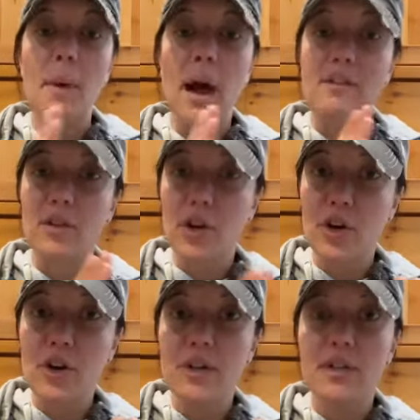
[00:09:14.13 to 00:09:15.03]
I've
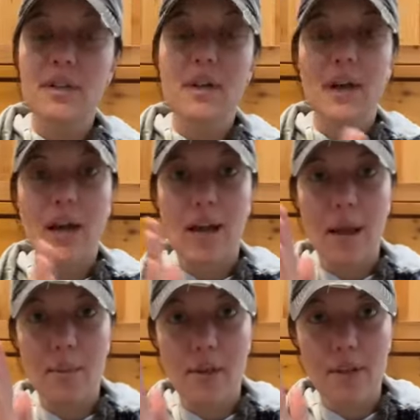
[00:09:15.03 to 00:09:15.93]
learned and
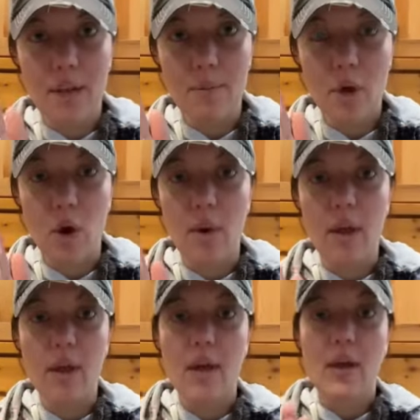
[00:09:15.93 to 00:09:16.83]
I'm going to keep
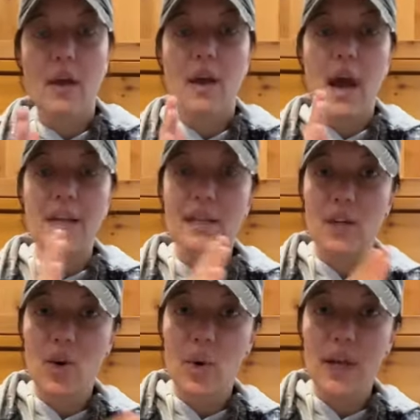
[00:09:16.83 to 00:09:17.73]
going. I
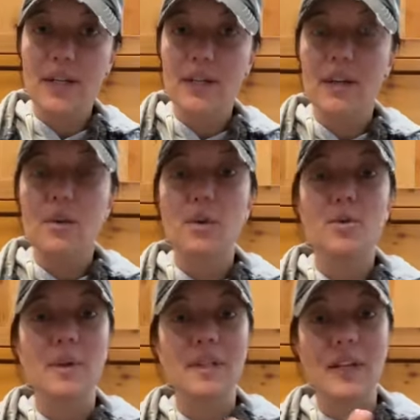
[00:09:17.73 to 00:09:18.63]
didn't quit,
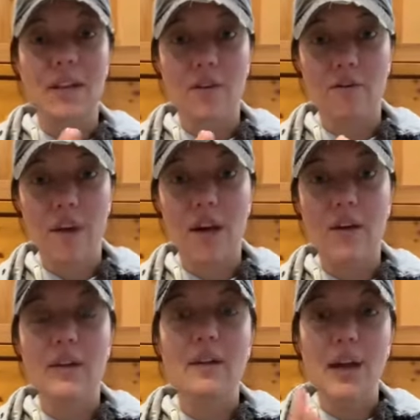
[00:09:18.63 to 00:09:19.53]
which means I didn't
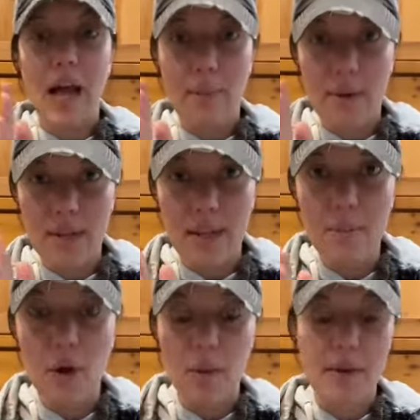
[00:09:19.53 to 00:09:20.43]
fail. I'm going to
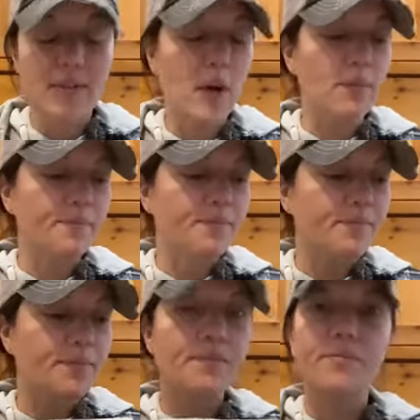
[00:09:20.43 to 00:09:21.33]
keep going. So
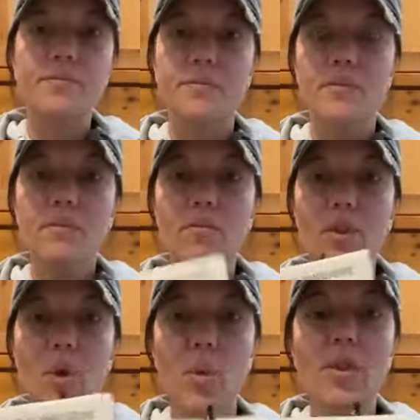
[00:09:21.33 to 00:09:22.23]

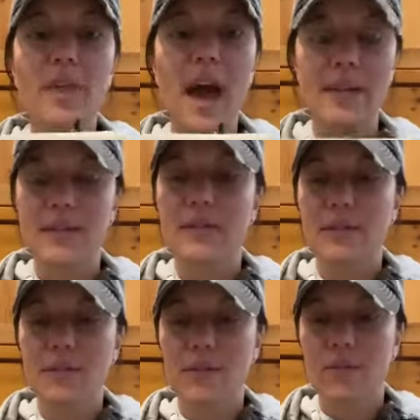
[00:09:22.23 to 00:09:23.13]
with that,
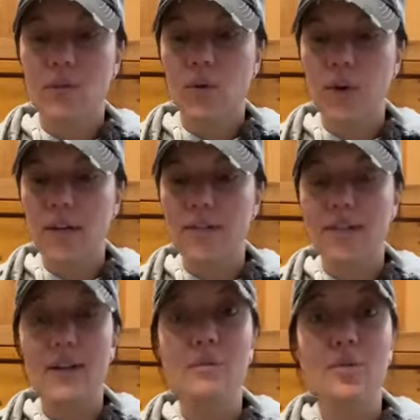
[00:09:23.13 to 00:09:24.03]
we're going to
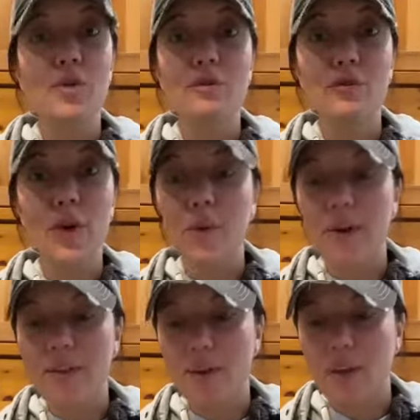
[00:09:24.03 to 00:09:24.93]
still move
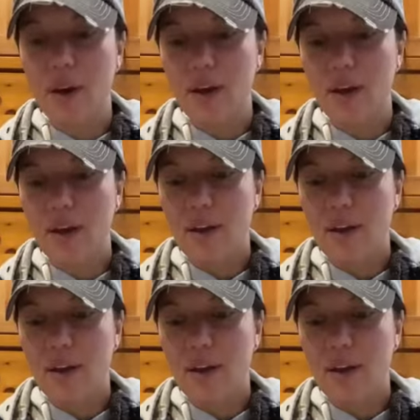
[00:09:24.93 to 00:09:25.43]
forward in the book.